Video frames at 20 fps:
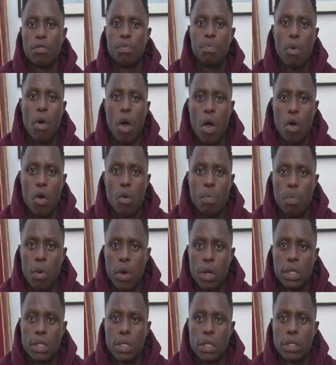of
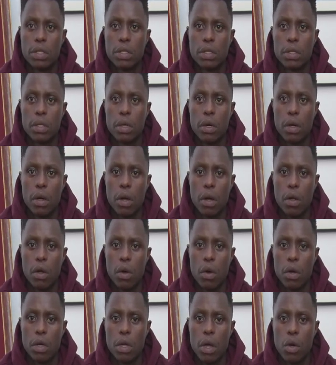pointers
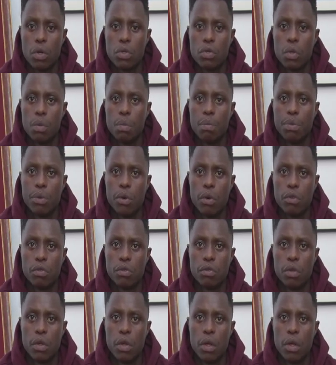on how to improve